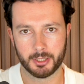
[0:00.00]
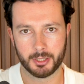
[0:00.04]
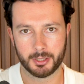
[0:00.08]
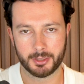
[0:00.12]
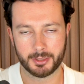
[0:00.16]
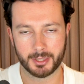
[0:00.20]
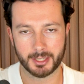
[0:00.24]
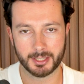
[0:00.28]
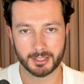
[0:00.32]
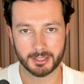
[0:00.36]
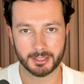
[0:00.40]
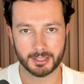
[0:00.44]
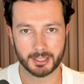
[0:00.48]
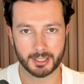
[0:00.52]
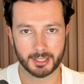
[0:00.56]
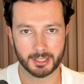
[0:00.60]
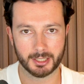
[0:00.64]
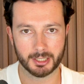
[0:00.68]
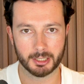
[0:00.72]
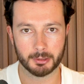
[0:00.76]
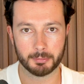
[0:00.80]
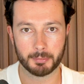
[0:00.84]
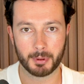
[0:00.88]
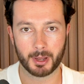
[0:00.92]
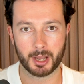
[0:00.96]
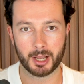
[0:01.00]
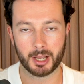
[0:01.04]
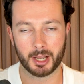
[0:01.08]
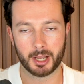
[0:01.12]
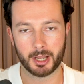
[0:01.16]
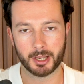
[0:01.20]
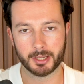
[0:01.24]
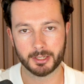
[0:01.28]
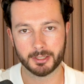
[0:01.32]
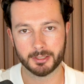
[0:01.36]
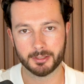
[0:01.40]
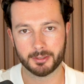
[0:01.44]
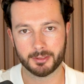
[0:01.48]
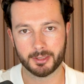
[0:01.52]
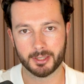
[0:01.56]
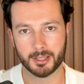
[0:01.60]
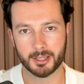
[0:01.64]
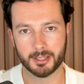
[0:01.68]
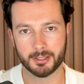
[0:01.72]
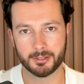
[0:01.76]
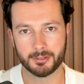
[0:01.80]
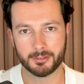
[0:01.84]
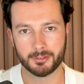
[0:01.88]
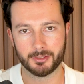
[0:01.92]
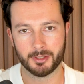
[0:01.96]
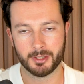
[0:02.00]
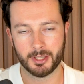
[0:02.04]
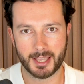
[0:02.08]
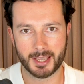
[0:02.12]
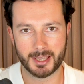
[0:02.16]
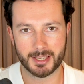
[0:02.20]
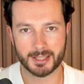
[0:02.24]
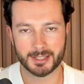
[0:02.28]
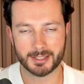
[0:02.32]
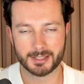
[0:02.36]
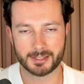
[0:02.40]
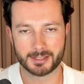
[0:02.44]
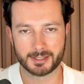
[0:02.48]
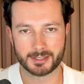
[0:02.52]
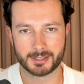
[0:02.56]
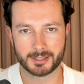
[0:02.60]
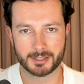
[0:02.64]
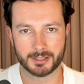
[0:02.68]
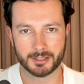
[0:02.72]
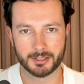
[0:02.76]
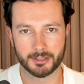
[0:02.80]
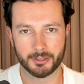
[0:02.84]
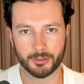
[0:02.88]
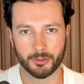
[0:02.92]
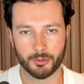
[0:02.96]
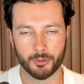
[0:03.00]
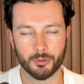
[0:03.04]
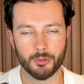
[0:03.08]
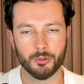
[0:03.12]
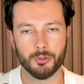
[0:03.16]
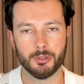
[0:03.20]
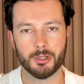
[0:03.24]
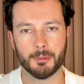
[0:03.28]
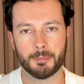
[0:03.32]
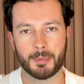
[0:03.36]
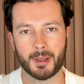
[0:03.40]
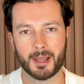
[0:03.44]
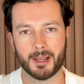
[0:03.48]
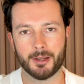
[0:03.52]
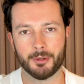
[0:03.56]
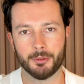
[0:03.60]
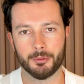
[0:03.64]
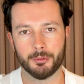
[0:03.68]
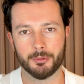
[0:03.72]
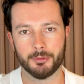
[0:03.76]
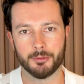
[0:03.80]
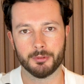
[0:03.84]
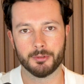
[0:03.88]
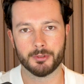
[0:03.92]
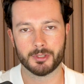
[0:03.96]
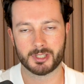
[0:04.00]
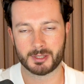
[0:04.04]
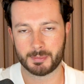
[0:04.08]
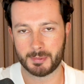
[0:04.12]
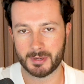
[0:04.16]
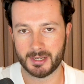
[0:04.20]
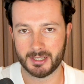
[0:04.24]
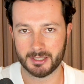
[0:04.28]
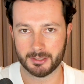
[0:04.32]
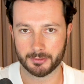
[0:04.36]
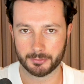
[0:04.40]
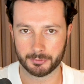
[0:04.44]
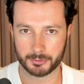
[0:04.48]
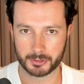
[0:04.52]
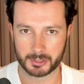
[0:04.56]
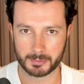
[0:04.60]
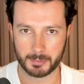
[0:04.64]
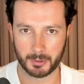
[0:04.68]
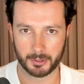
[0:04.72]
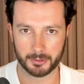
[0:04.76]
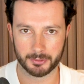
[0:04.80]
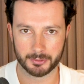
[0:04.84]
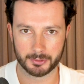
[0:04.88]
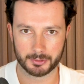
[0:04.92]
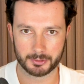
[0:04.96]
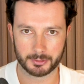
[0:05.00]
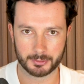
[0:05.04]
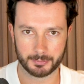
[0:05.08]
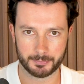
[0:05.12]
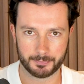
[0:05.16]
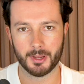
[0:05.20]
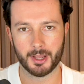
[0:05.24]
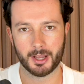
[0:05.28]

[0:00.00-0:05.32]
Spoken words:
thinking behind this is all about speed of response.